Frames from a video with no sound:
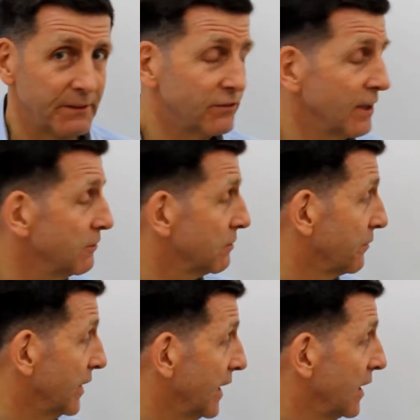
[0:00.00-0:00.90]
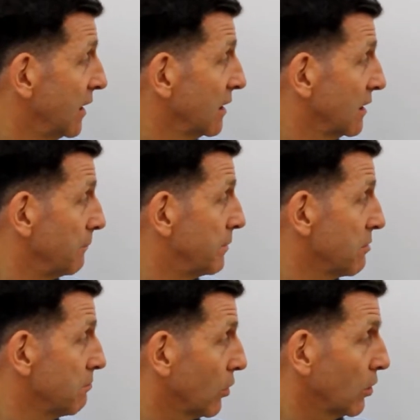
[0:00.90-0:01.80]
centre of the Compass
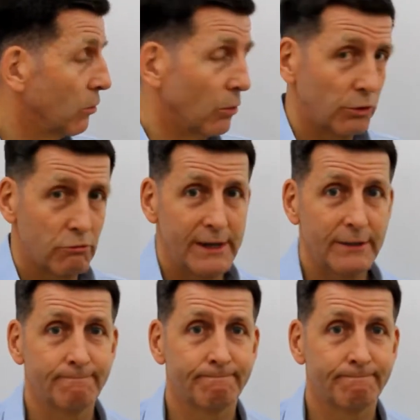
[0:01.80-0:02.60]
model or grid,